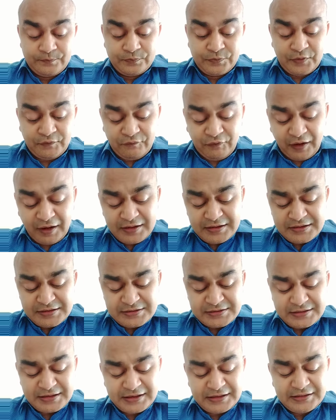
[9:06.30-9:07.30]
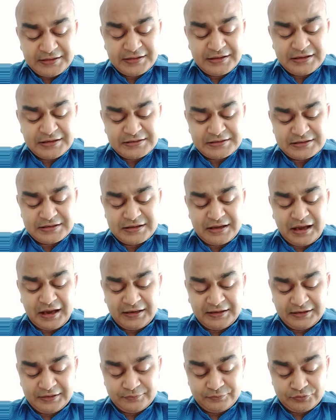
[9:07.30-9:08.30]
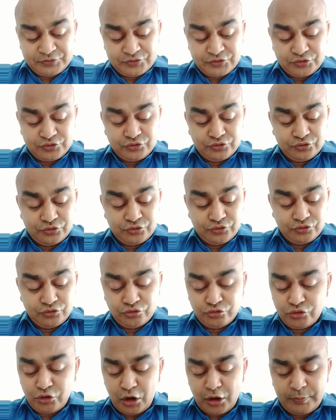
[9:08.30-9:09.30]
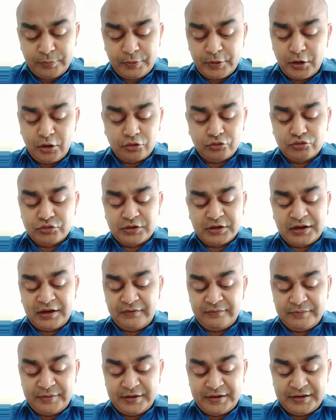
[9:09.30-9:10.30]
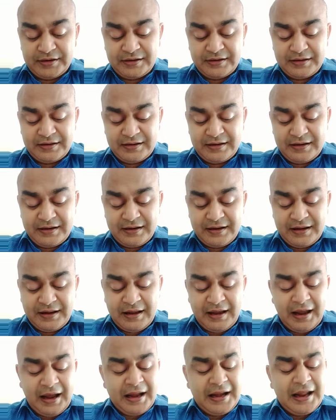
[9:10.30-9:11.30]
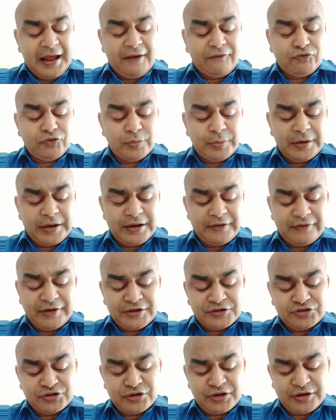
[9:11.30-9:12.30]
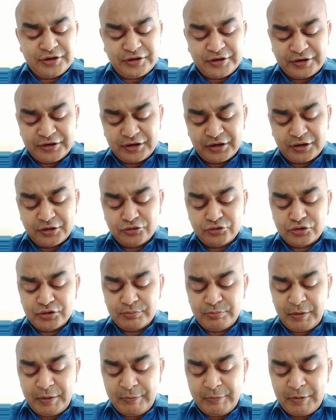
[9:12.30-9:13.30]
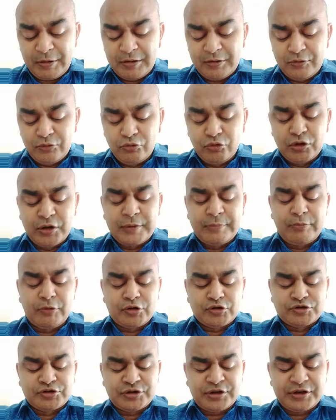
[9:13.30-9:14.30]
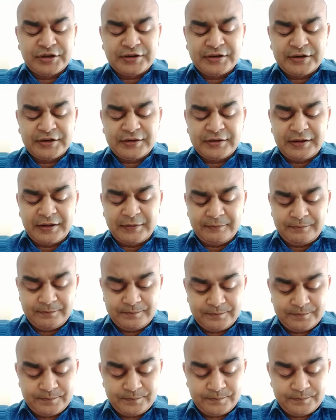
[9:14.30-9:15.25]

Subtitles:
The funds in these items do not belong to the government and have to be eventually returned to the people who deposited them.